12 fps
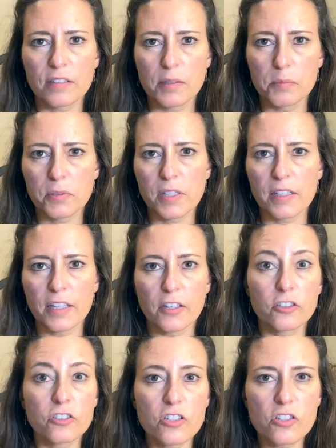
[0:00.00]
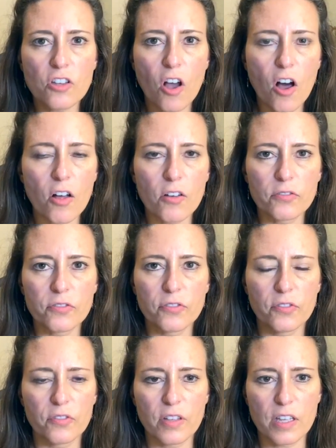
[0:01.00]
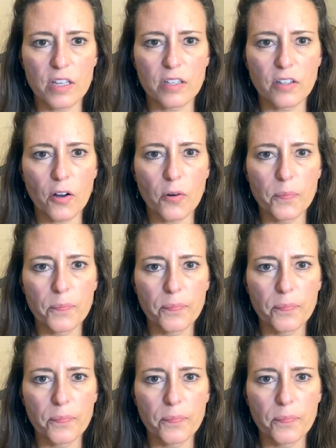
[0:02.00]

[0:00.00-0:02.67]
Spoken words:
completely or dissolve the ego.